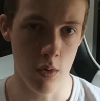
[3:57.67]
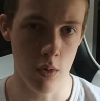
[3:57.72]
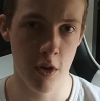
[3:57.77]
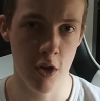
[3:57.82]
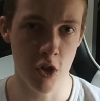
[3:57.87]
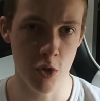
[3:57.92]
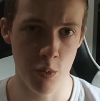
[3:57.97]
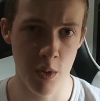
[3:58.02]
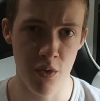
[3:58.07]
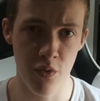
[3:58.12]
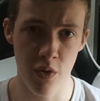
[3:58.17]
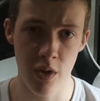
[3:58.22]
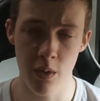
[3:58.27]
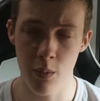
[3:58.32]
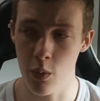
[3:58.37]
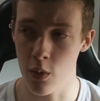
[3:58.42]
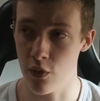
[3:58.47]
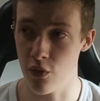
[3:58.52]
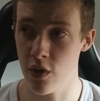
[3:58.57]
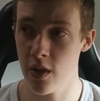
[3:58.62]
because we
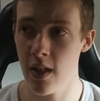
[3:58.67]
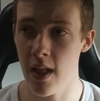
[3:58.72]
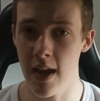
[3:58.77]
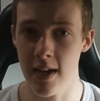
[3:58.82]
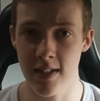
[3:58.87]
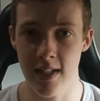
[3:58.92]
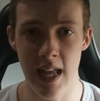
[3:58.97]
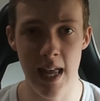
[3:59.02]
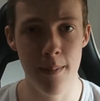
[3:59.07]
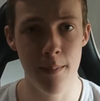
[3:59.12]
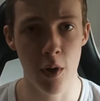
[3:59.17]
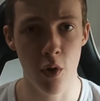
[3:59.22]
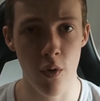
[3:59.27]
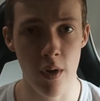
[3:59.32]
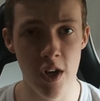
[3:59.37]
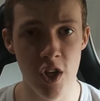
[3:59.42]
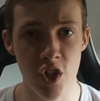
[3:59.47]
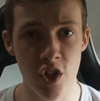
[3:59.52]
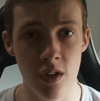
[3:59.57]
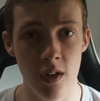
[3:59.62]
will realise that
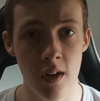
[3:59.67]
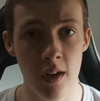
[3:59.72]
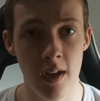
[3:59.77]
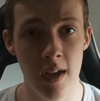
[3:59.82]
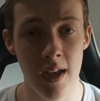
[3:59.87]
immigration